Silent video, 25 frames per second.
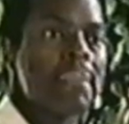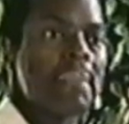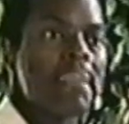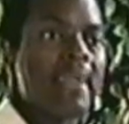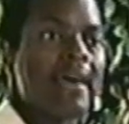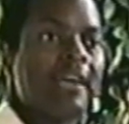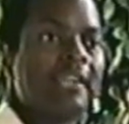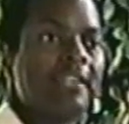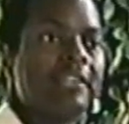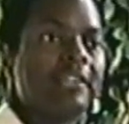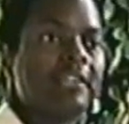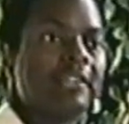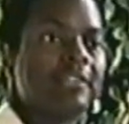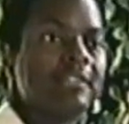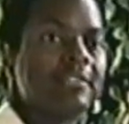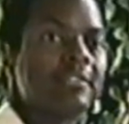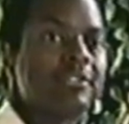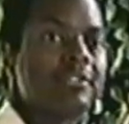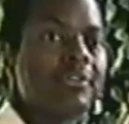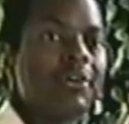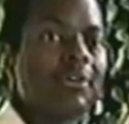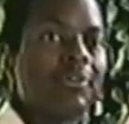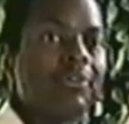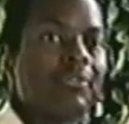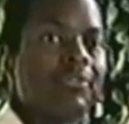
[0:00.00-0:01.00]
and uh,
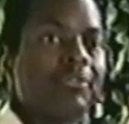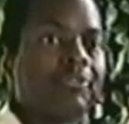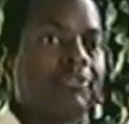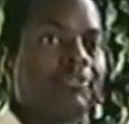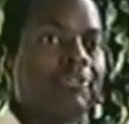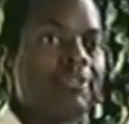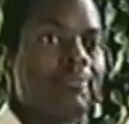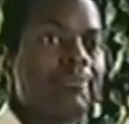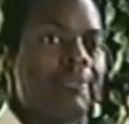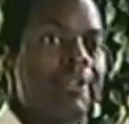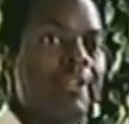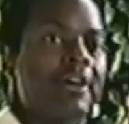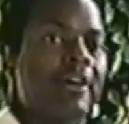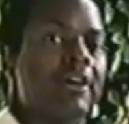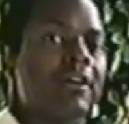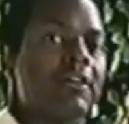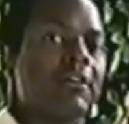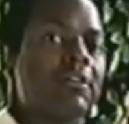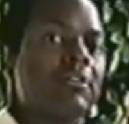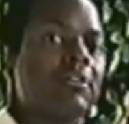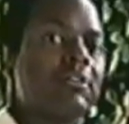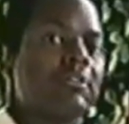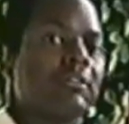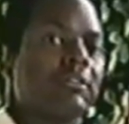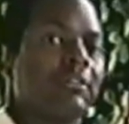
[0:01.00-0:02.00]
so from
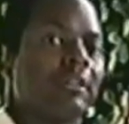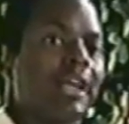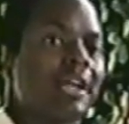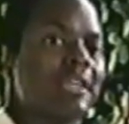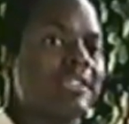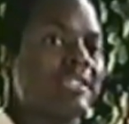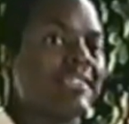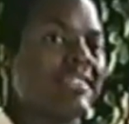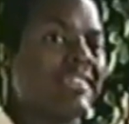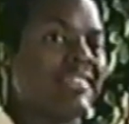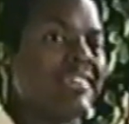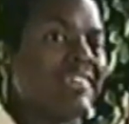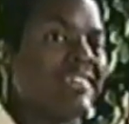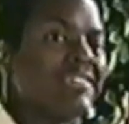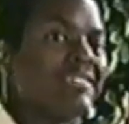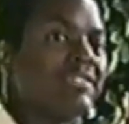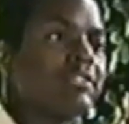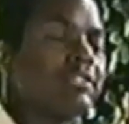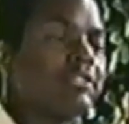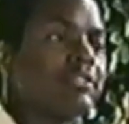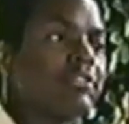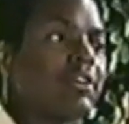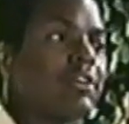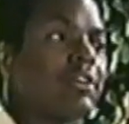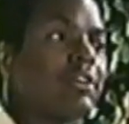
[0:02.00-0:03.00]
there, lots of things
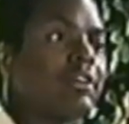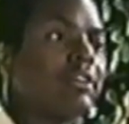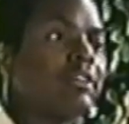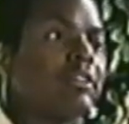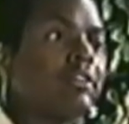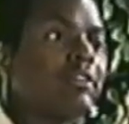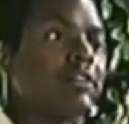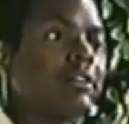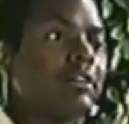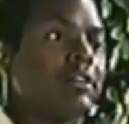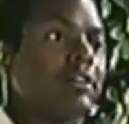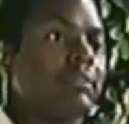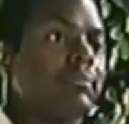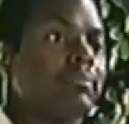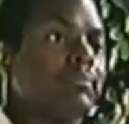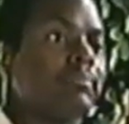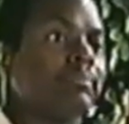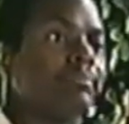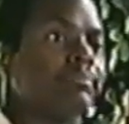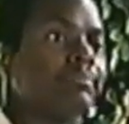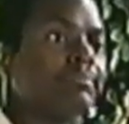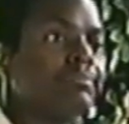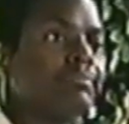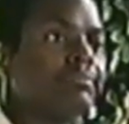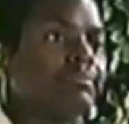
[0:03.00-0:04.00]
started. Um,
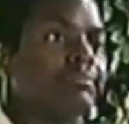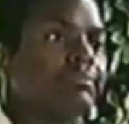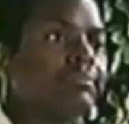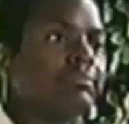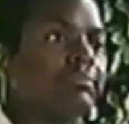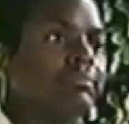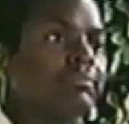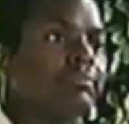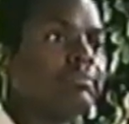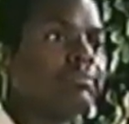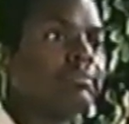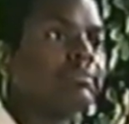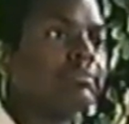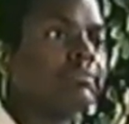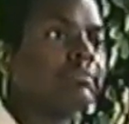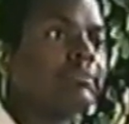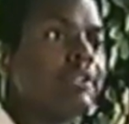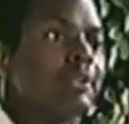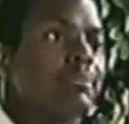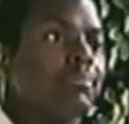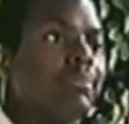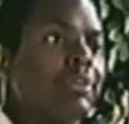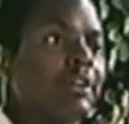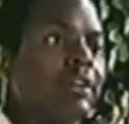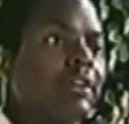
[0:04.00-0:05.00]

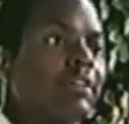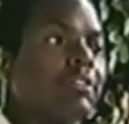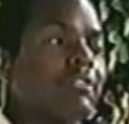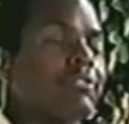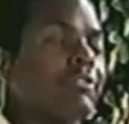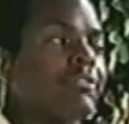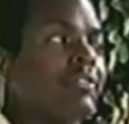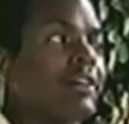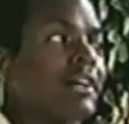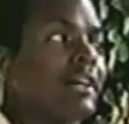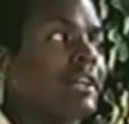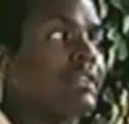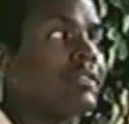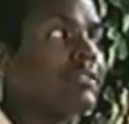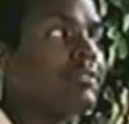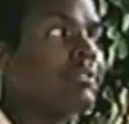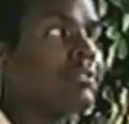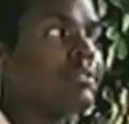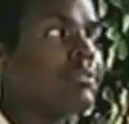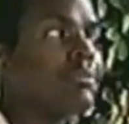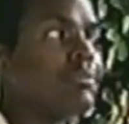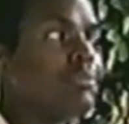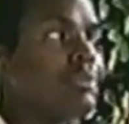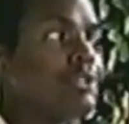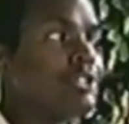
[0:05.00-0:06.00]
the Brinker Fund,
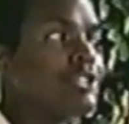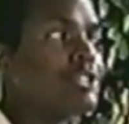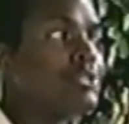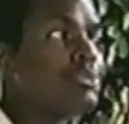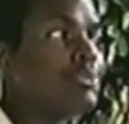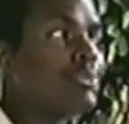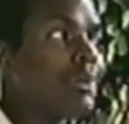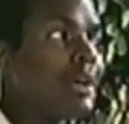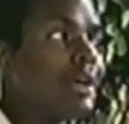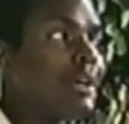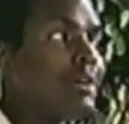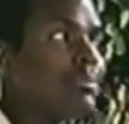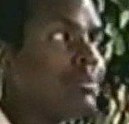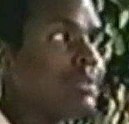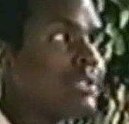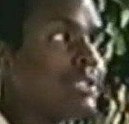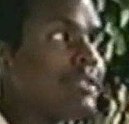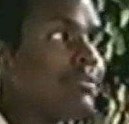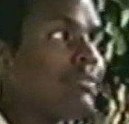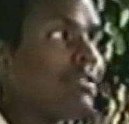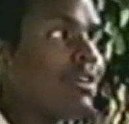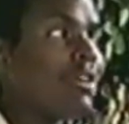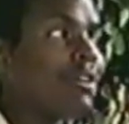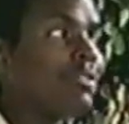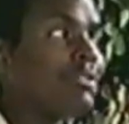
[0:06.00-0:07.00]
right. which Ray was
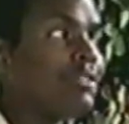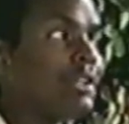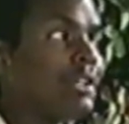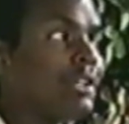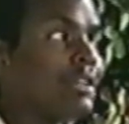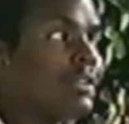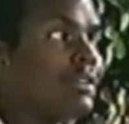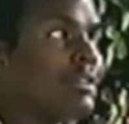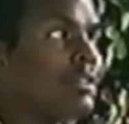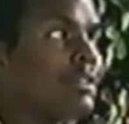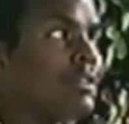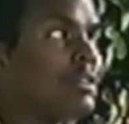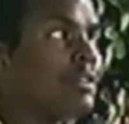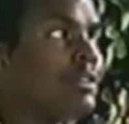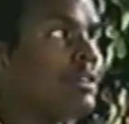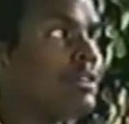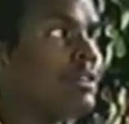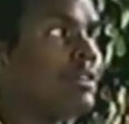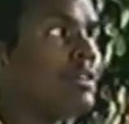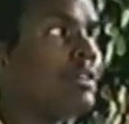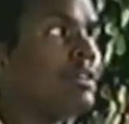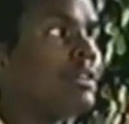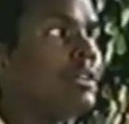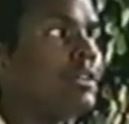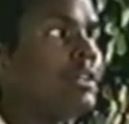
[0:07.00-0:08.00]
involved in. Right.
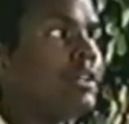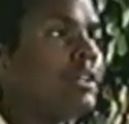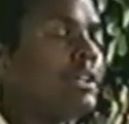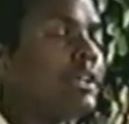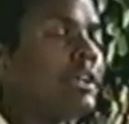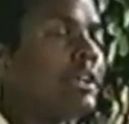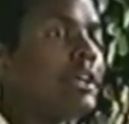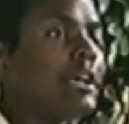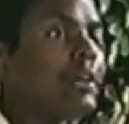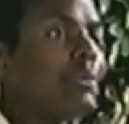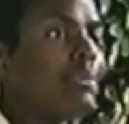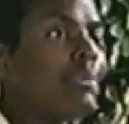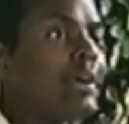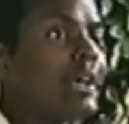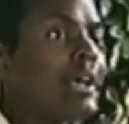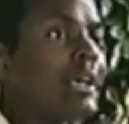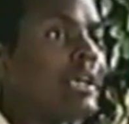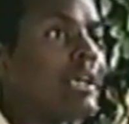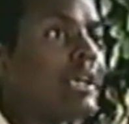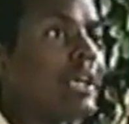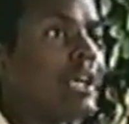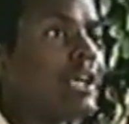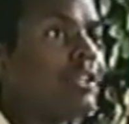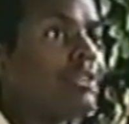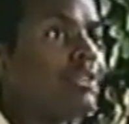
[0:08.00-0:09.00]

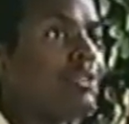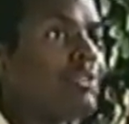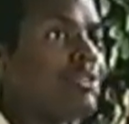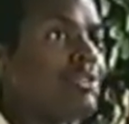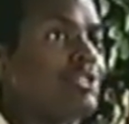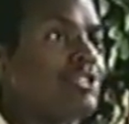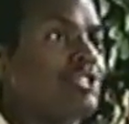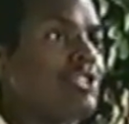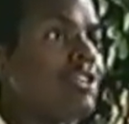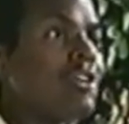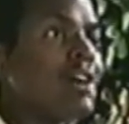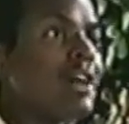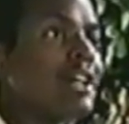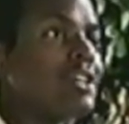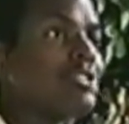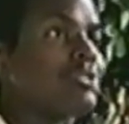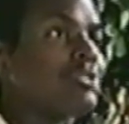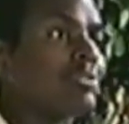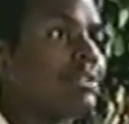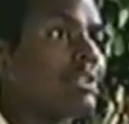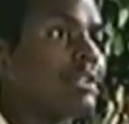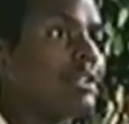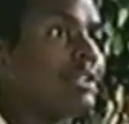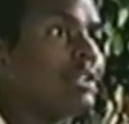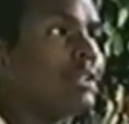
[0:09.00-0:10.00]
Ray and Dora Joe
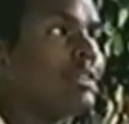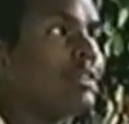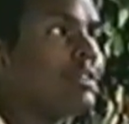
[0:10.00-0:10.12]
actually